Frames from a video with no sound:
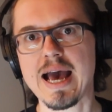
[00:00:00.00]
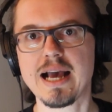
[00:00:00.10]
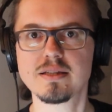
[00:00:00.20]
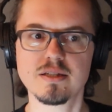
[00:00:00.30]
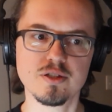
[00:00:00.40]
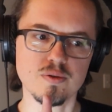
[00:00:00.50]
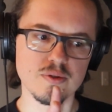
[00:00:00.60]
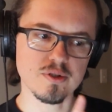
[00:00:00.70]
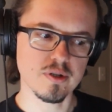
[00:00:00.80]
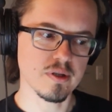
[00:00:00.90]
access to a
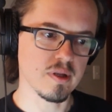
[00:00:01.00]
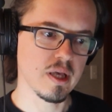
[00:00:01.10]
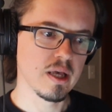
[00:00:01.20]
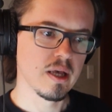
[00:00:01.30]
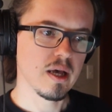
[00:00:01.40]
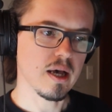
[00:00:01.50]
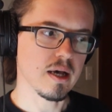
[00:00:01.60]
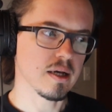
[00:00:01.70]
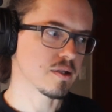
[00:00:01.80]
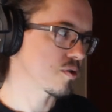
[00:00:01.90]
certain
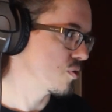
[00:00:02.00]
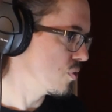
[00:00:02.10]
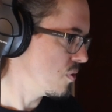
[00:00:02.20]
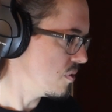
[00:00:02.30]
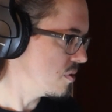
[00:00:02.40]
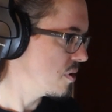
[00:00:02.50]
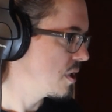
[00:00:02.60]
tool.